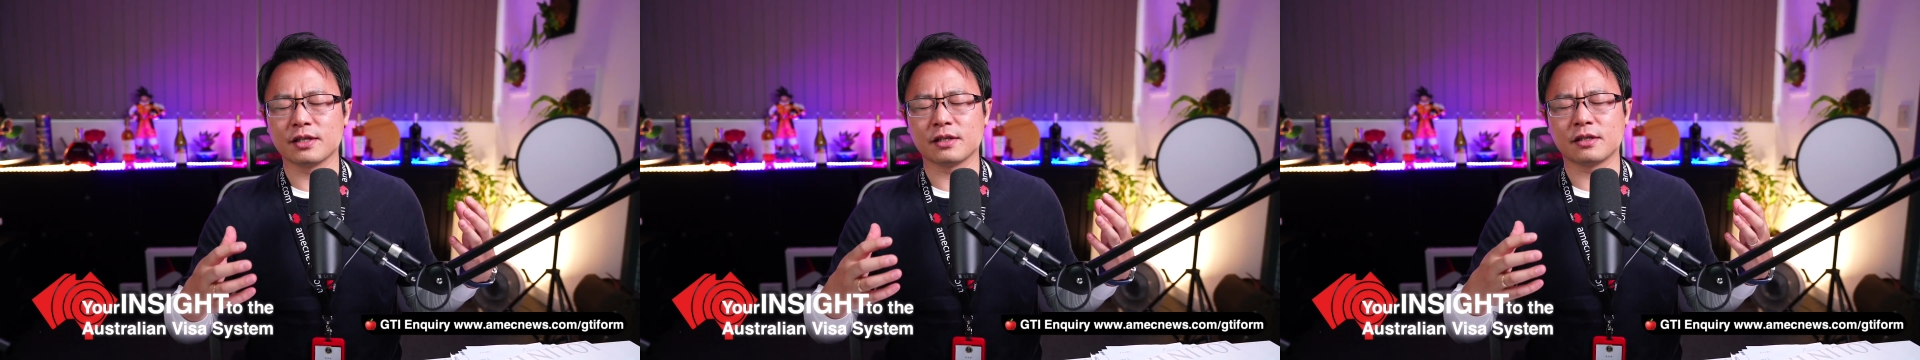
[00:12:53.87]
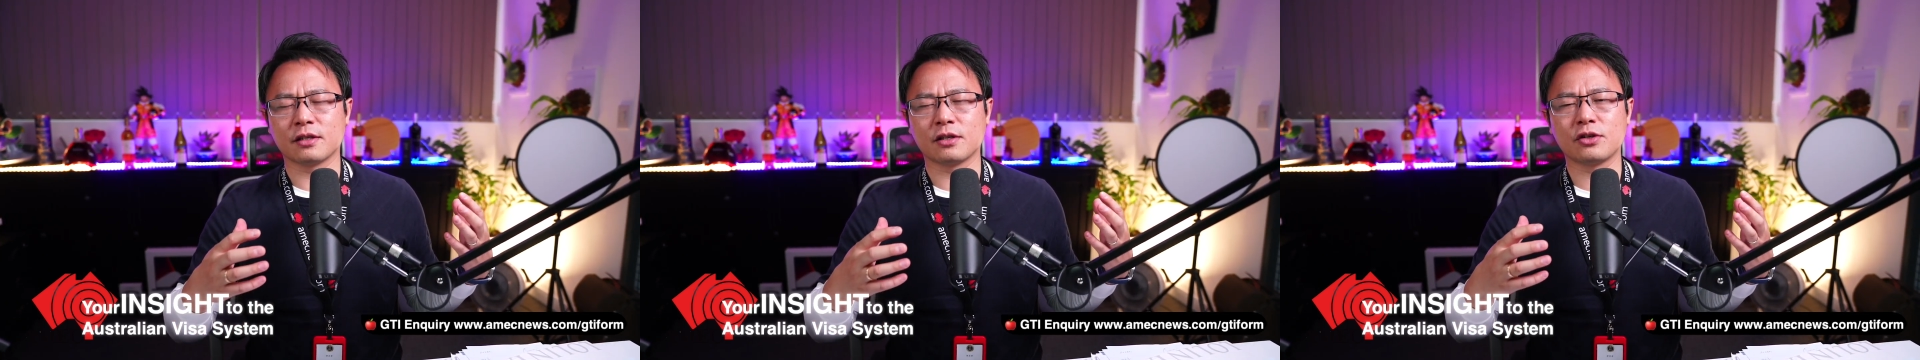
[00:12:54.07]

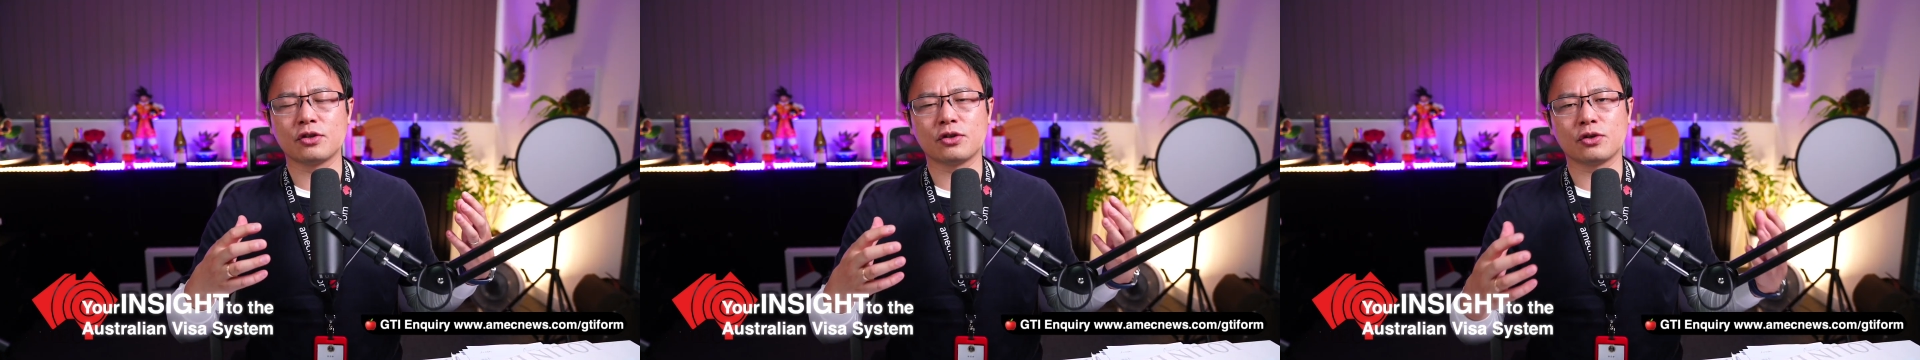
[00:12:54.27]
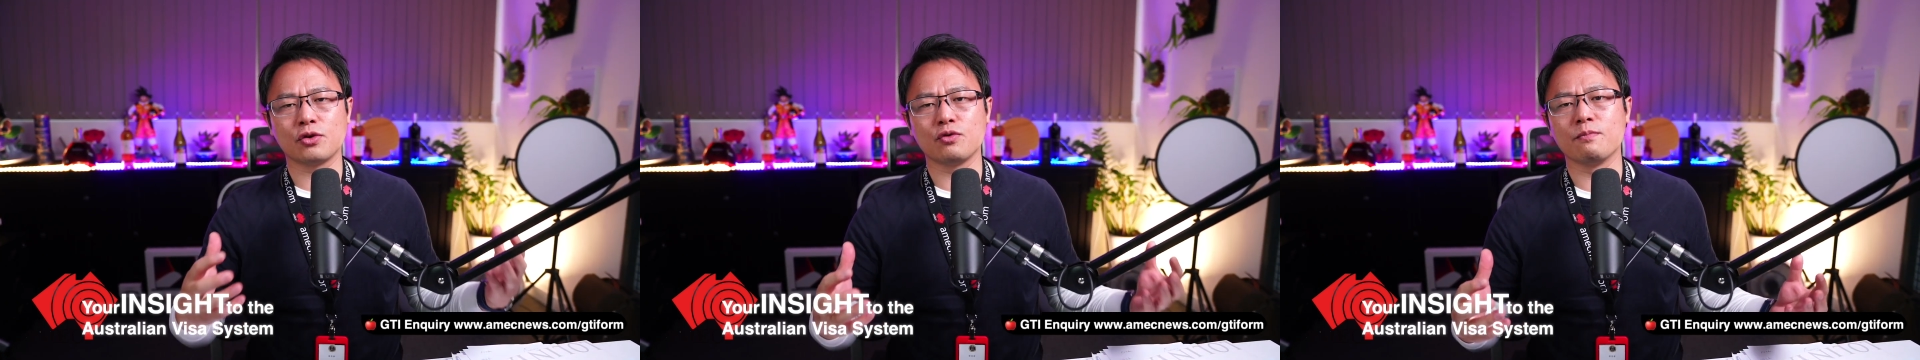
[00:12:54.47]

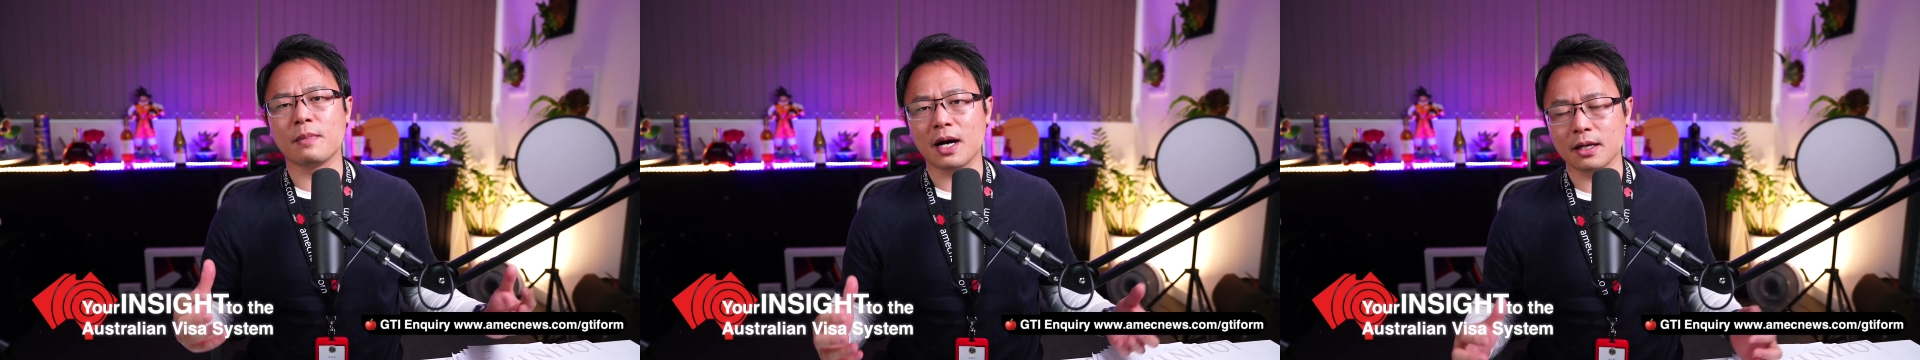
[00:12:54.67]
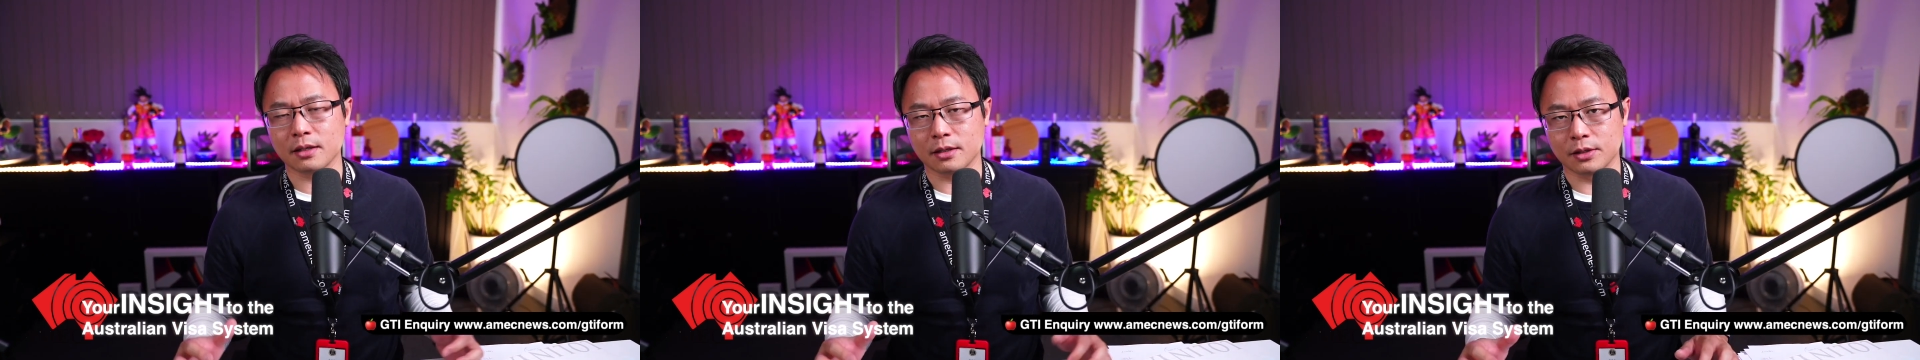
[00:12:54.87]

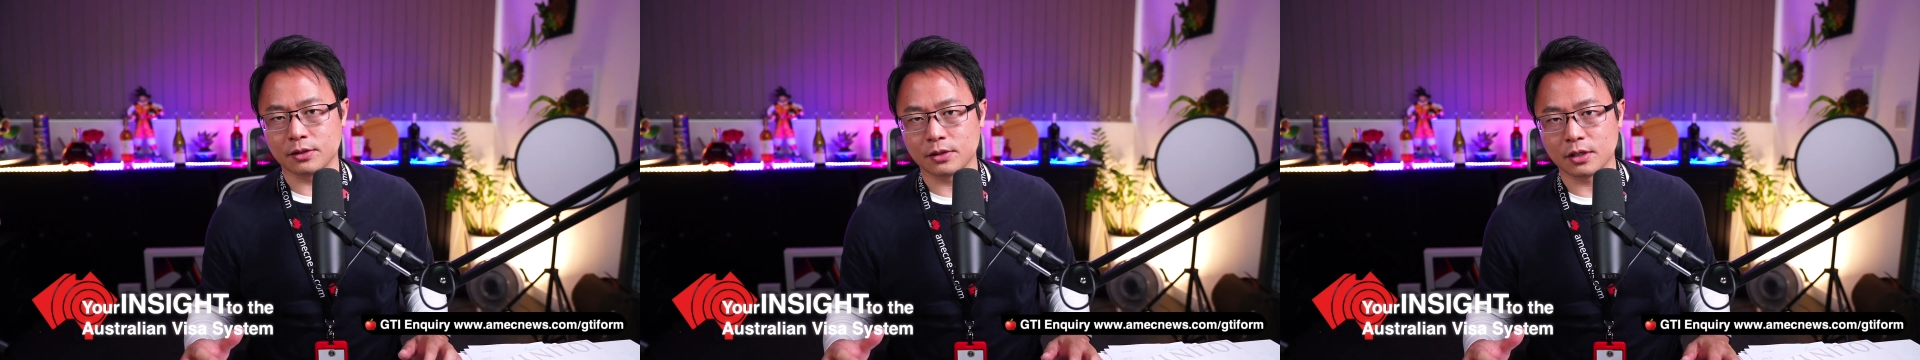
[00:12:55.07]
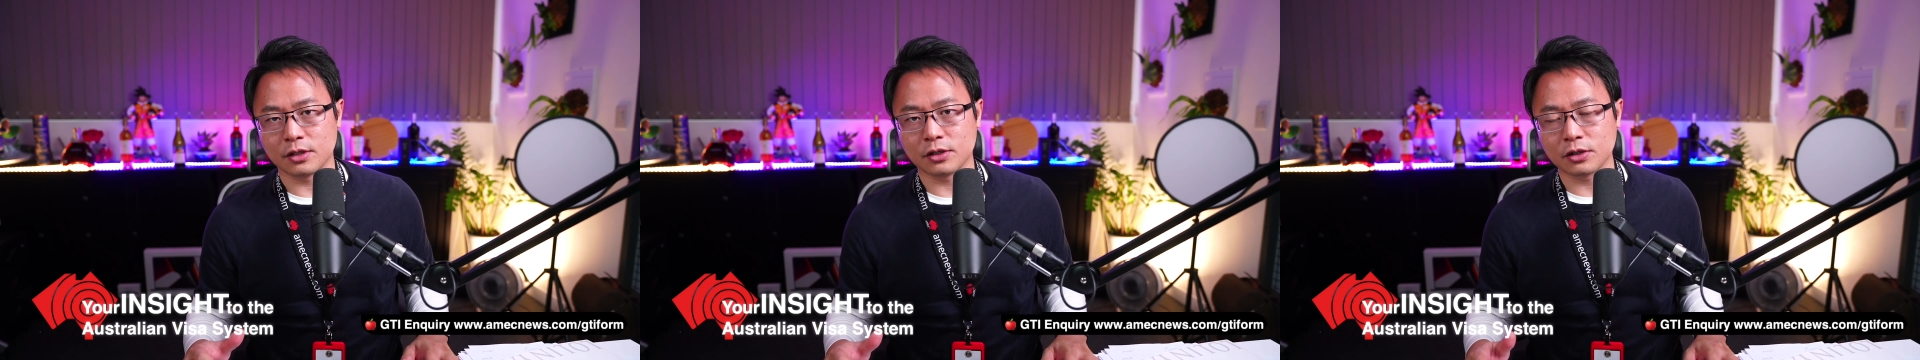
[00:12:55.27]

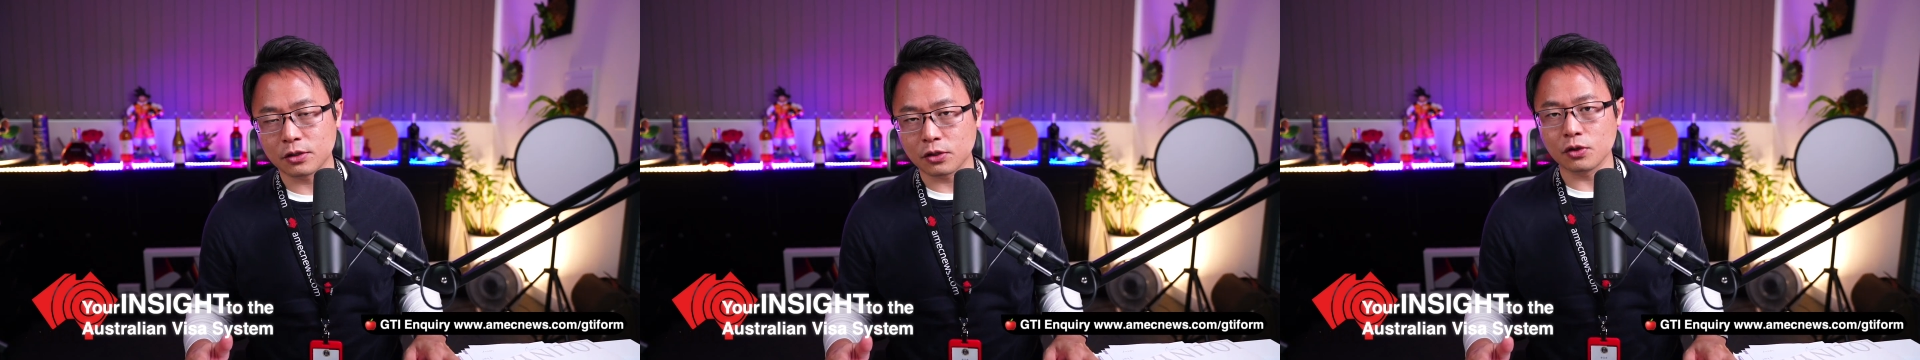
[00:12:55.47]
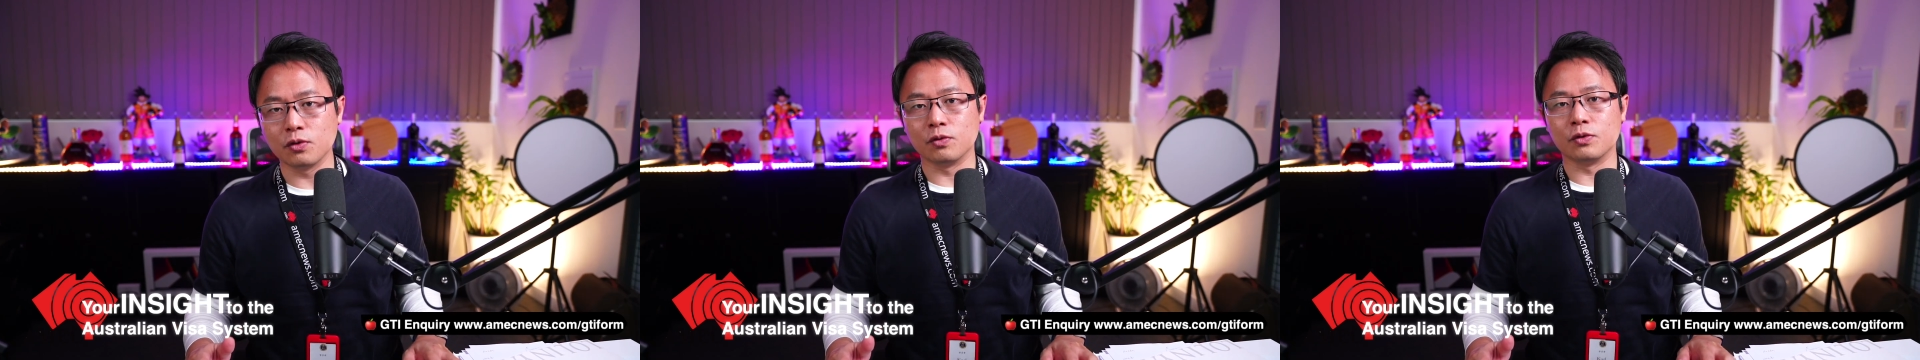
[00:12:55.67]
humongous.
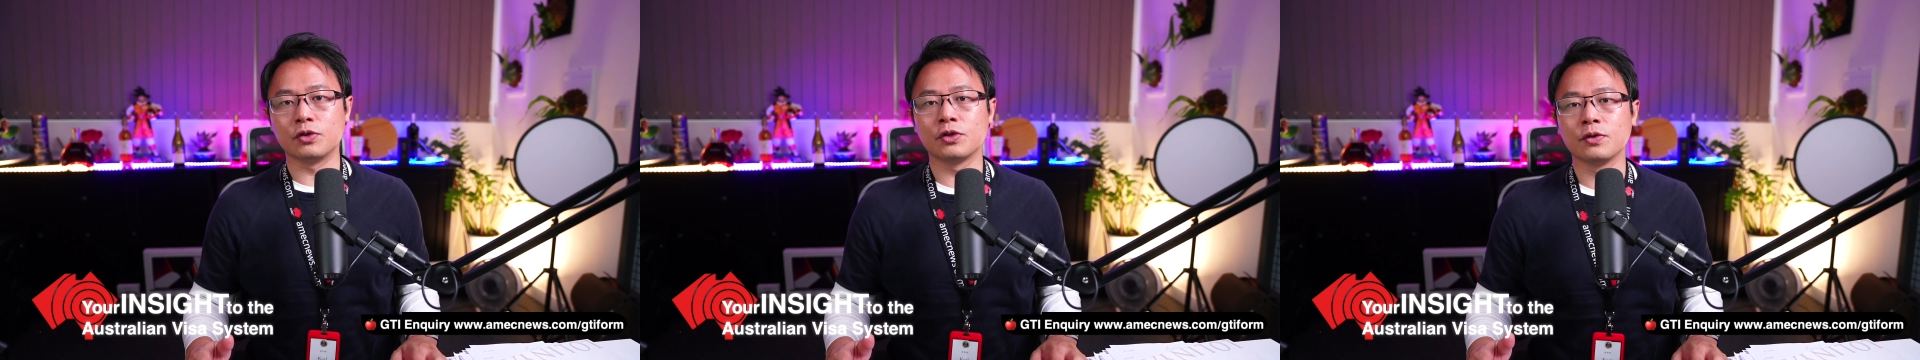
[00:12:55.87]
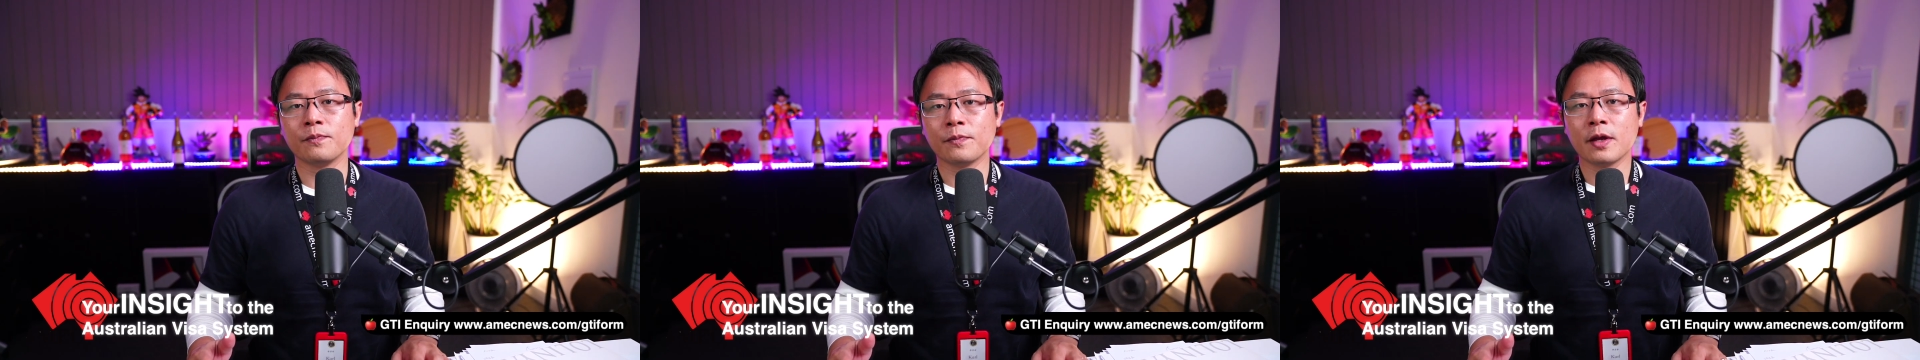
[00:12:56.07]
It's
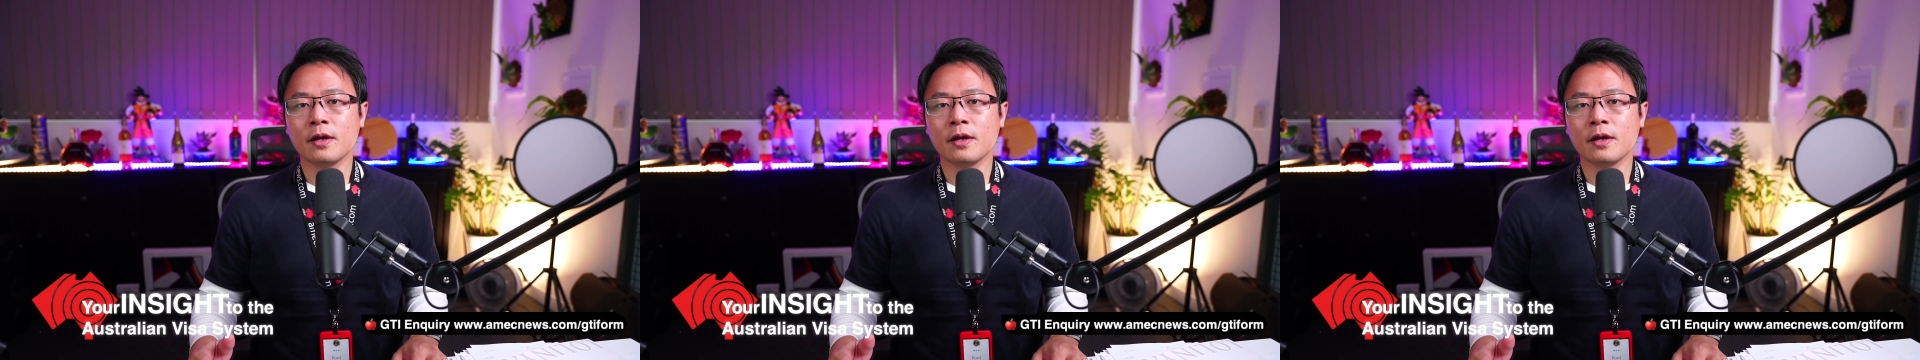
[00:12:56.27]
huge.